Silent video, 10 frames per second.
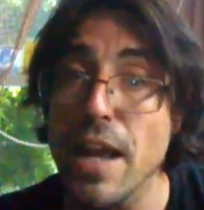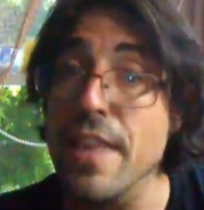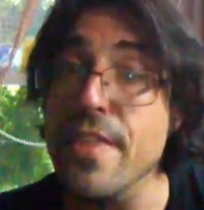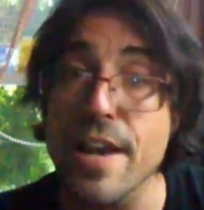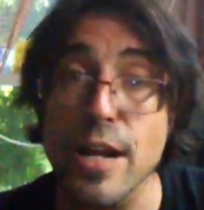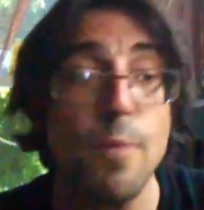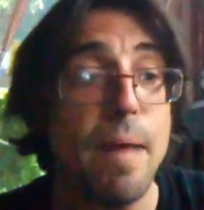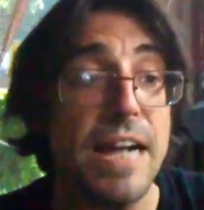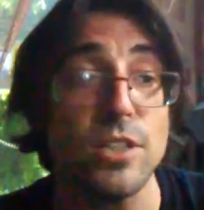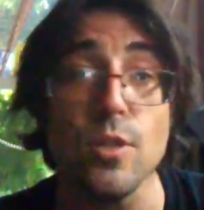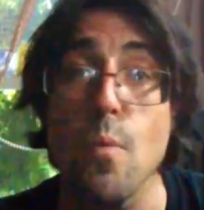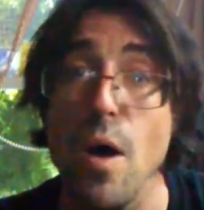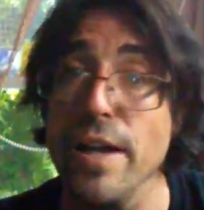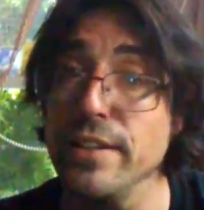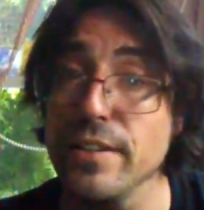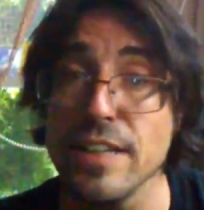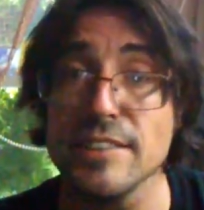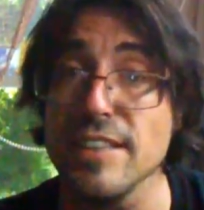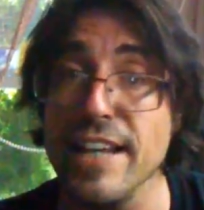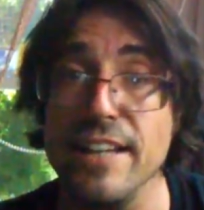And then I go back to the 1,
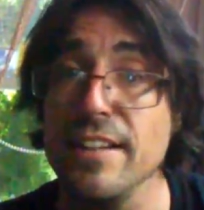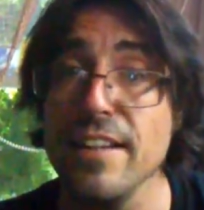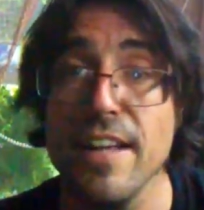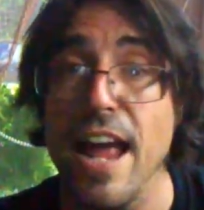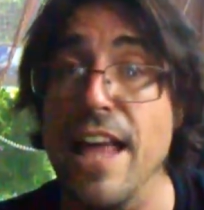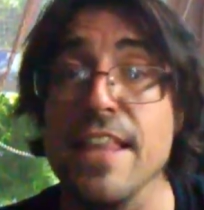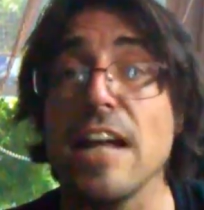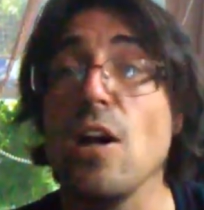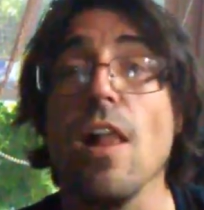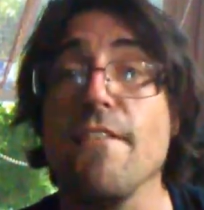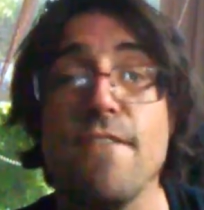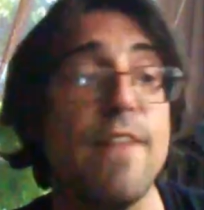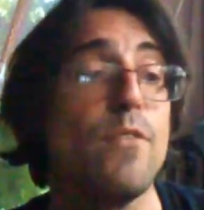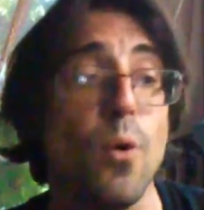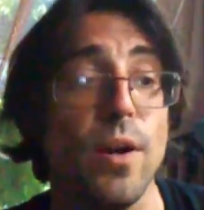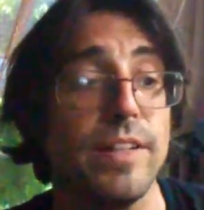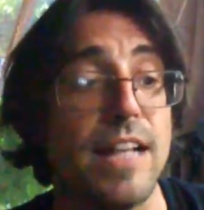let's say, and I call out 5 chord.